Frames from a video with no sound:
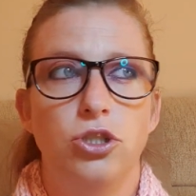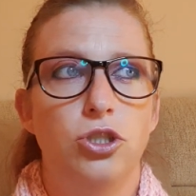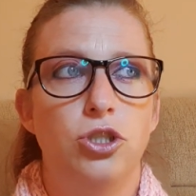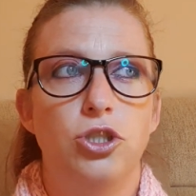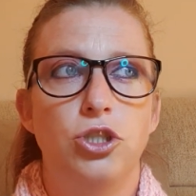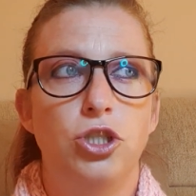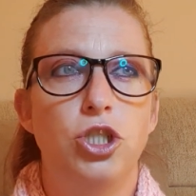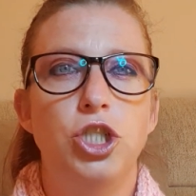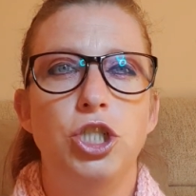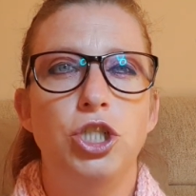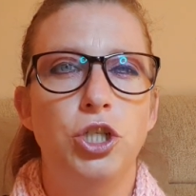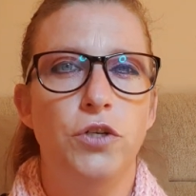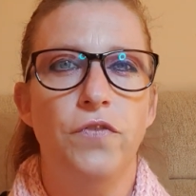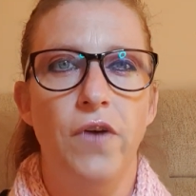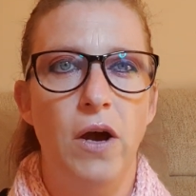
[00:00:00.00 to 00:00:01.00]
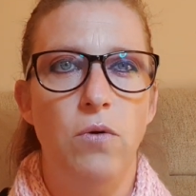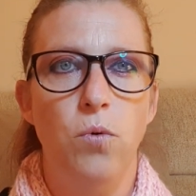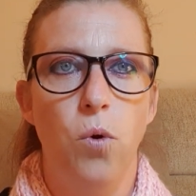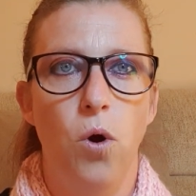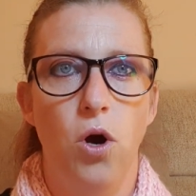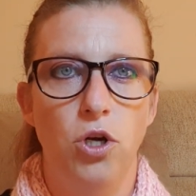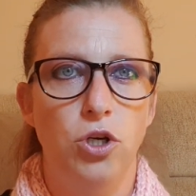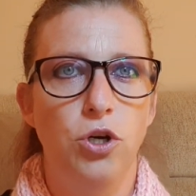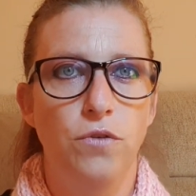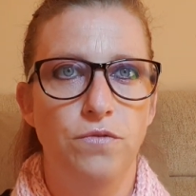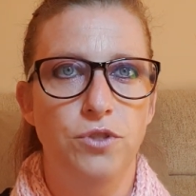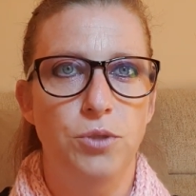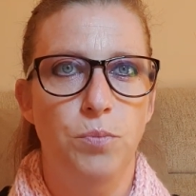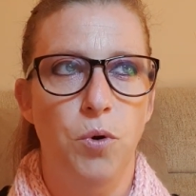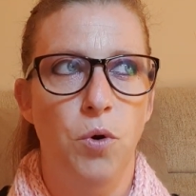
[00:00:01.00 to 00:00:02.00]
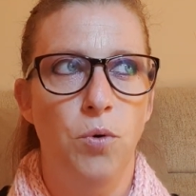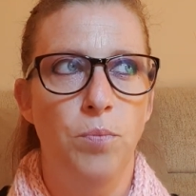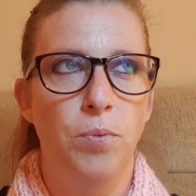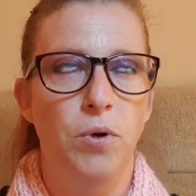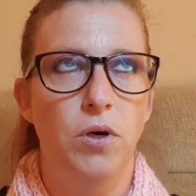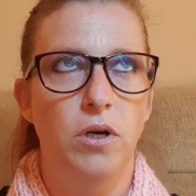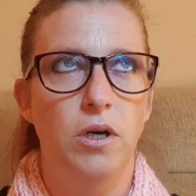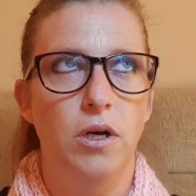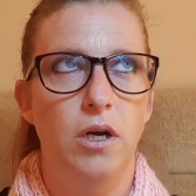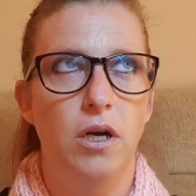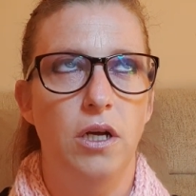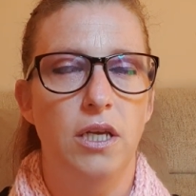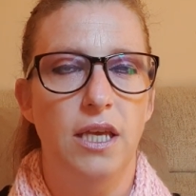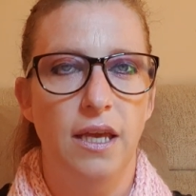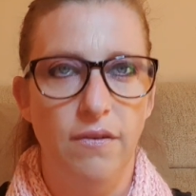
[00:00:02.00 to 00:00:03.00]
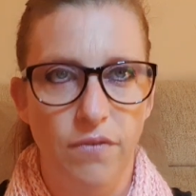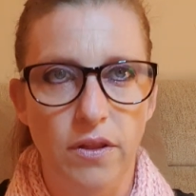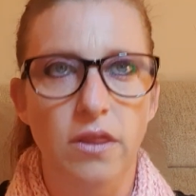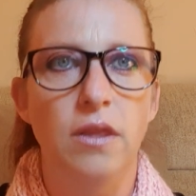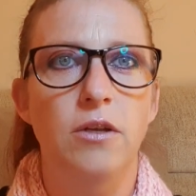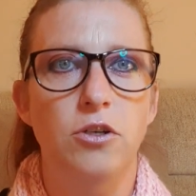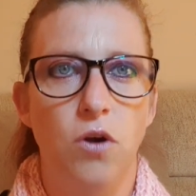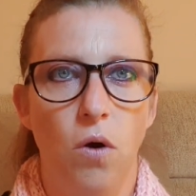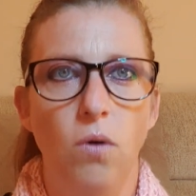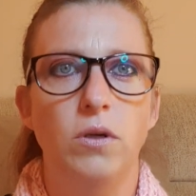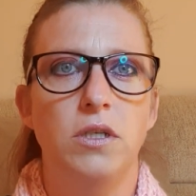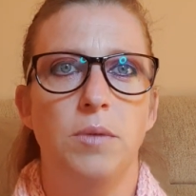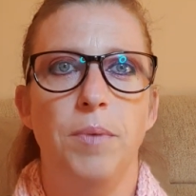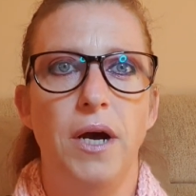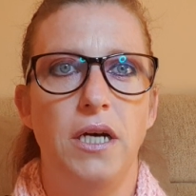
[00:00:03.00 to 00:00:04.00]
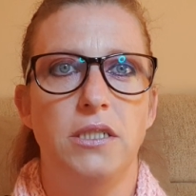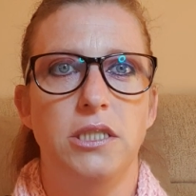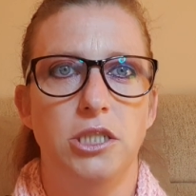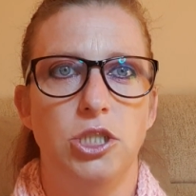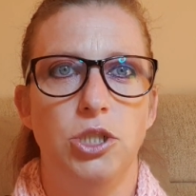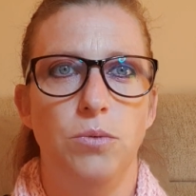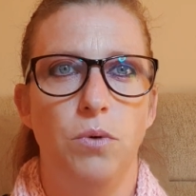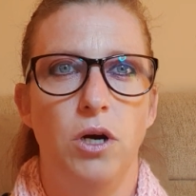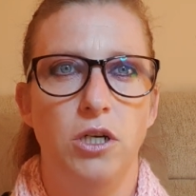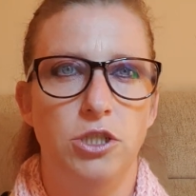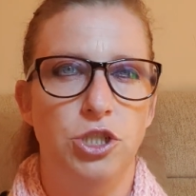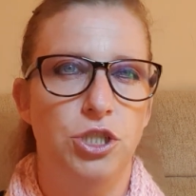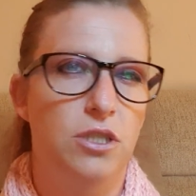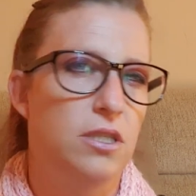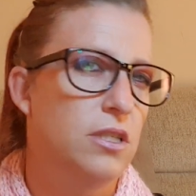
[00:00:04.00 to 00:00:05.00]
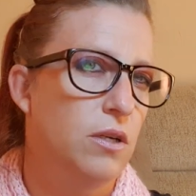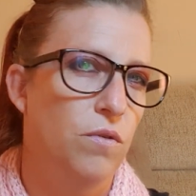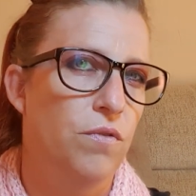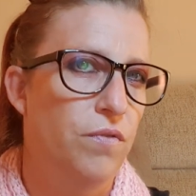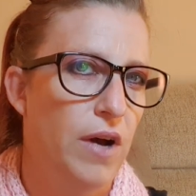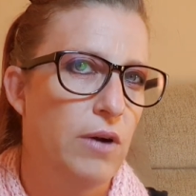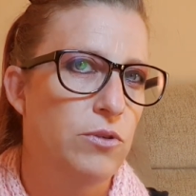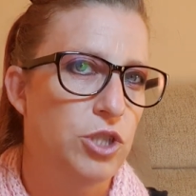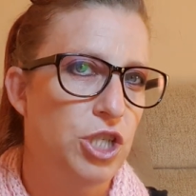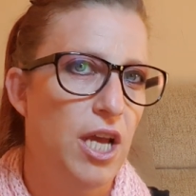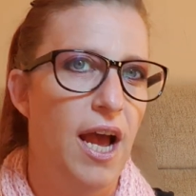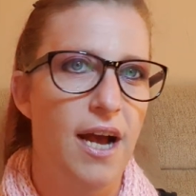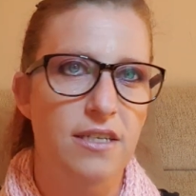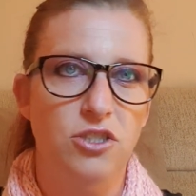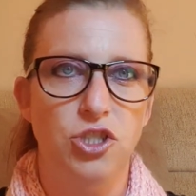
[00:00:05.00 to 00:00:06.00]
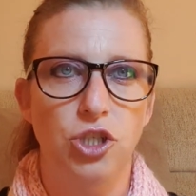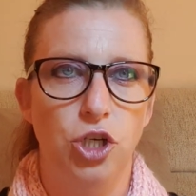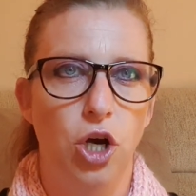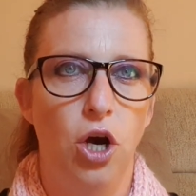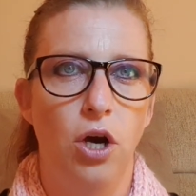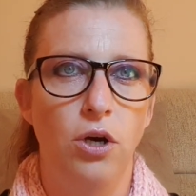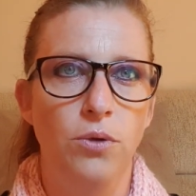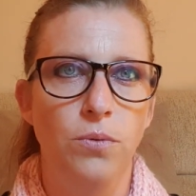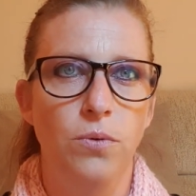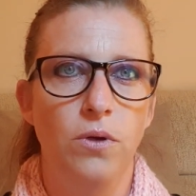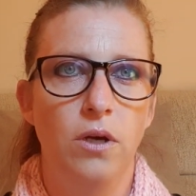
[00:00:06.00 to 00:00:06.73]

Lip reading: So she just felt quite uncomfortable, but given the kind of person she was, she still felt she had to go.